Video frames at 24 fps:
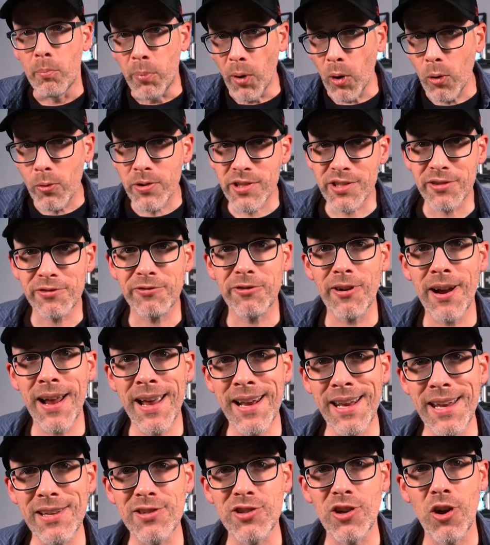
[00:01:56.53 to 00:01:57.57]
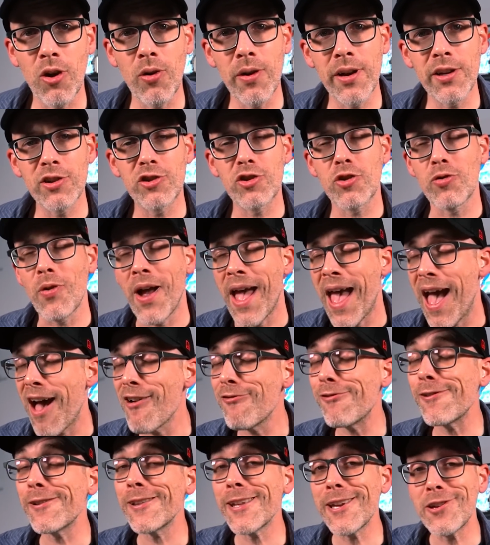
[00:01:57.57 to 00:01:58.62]
Beau's Afraid is going to
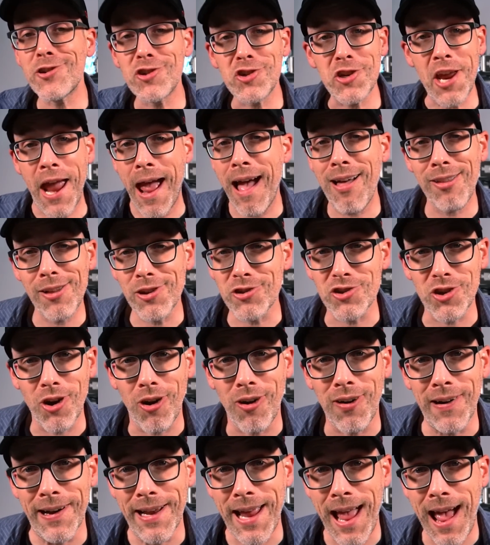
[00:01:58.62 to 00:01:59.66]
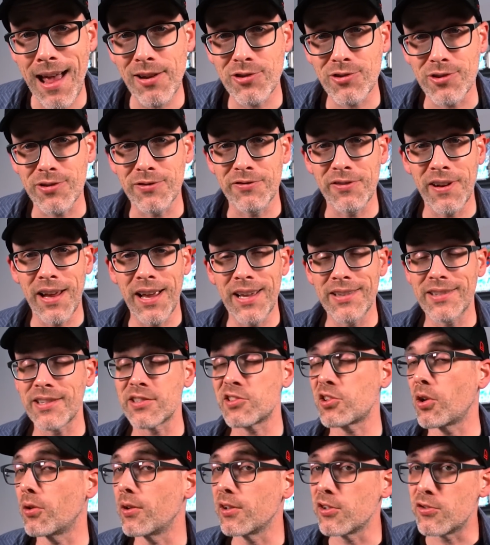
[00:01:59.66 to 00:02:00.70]
heavily challenge Ari Aster fans. It's
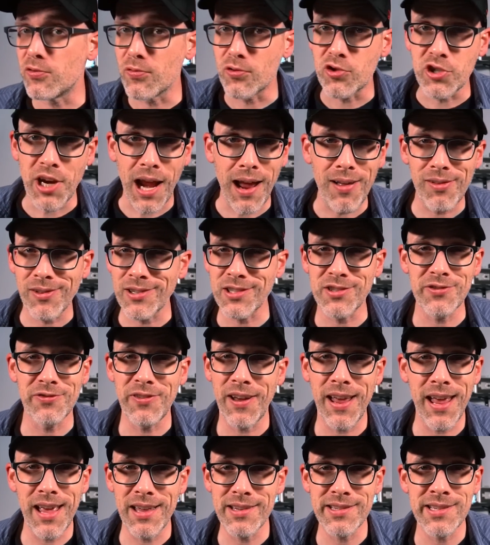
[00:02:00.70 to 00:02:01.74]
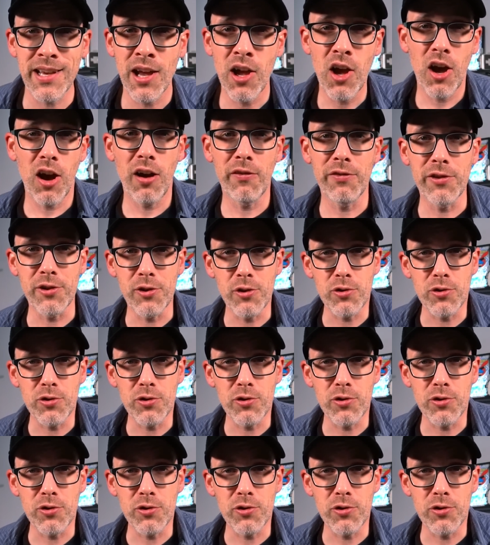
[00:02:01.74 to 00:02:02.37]
going to challenge fans of the